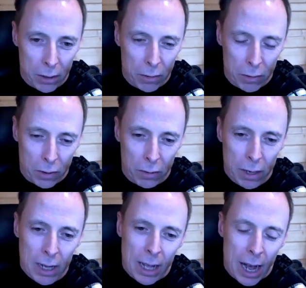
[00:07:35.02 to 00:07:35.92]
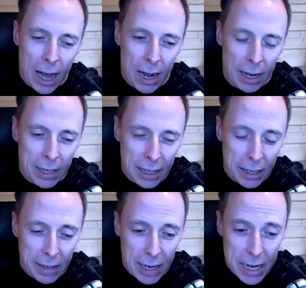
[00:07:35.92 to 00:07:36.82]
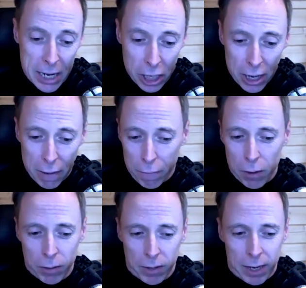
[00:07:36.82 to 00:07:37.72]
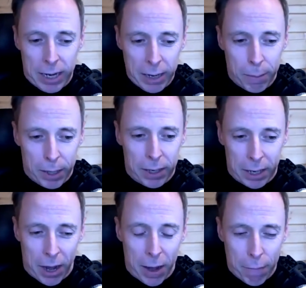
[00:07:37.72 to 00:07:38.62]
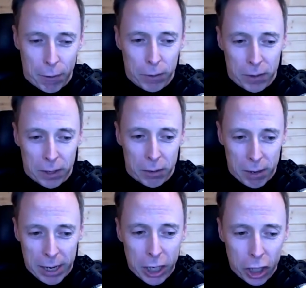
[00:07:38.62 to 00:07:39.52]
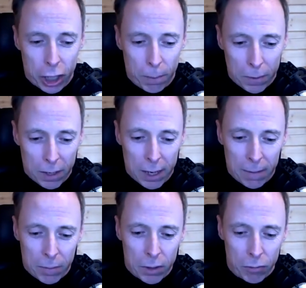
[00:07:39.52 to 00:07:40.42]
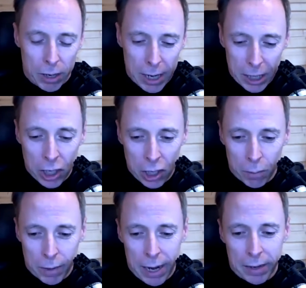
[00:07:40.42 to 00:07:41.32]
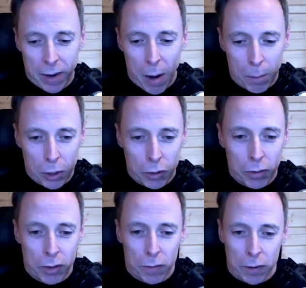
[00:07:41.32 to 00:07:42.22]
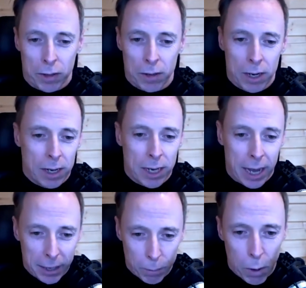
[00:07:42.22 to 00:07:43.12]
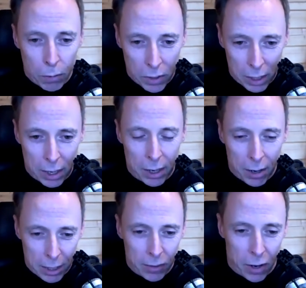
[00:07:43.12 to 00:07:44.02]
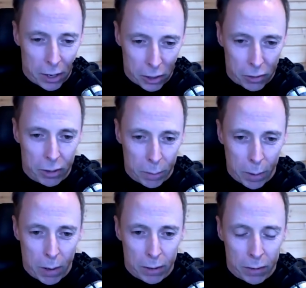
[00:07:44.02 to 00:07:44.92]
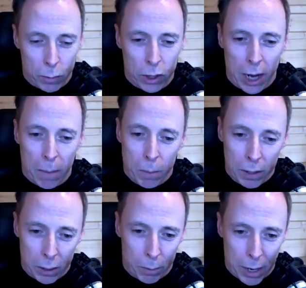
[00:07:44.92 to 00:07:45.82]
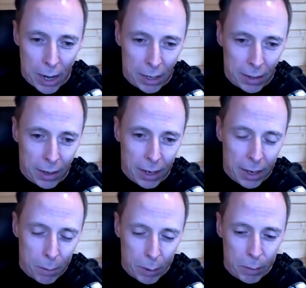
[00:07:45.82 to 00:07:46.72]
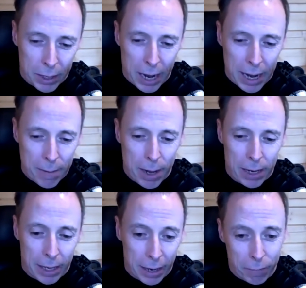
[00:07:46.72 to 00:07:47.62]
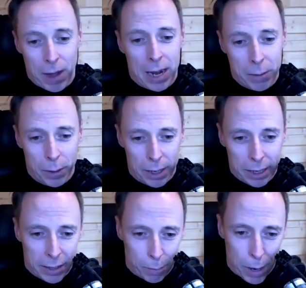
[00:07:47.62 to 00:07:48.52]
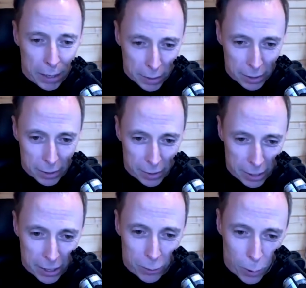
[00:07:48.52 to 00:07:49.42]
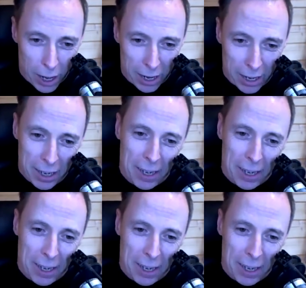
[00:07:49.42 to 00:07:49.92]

So I didn't initially focus on link building. I focused on the relationships. The relationships led to opportunities for guest posting on all these high authority blogs, which helped build the brand, build my name, and get valuable links back to the site as well.